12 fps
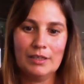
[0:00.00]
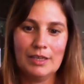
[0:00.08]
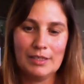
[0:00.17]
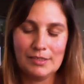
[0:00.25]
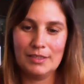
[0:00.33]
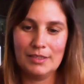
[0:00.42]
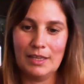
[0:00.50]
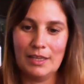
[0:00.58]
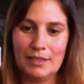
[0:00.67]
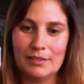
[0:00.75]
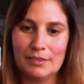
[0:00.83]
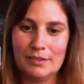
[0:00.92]
it's
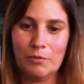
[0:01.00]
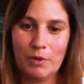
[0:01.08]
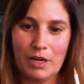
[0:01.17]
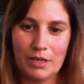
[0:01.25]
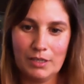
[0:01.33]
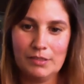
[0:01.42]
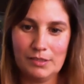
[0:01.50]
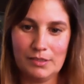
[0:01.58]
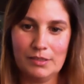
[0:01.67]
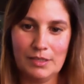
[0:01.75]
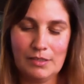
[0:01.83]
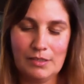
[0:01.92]
needed, where it's
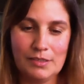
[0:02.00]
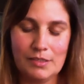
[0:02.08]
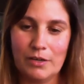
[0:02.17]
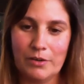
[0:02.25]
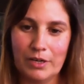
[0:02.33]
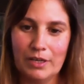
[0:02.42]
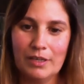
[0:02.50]
necessary.